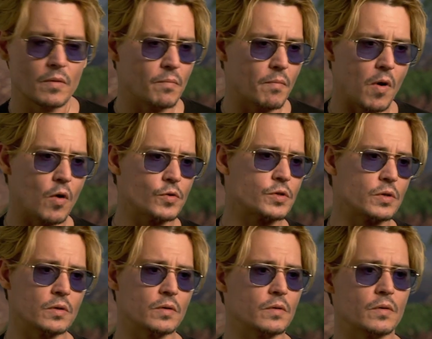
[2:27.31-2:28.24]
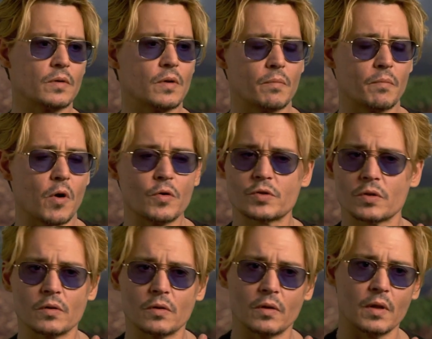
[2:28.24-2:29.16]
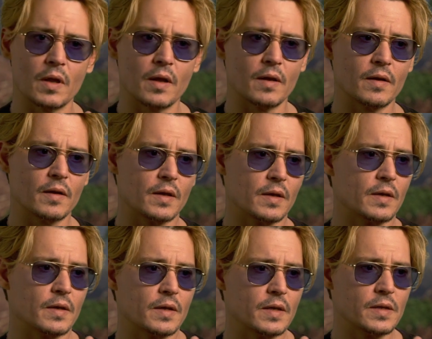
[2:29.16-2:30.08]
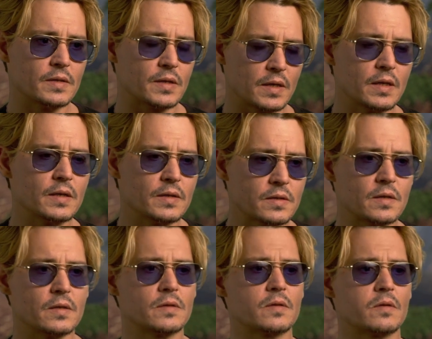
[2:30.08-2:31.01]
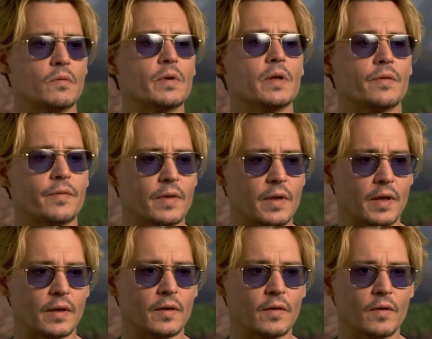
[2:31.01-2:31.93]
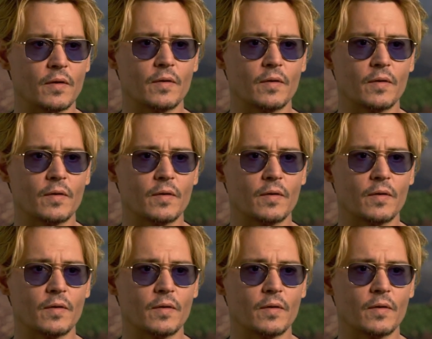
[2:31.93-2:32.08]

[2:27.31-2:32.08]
Emotion, emotional. Uh, he's he's he's the real thing.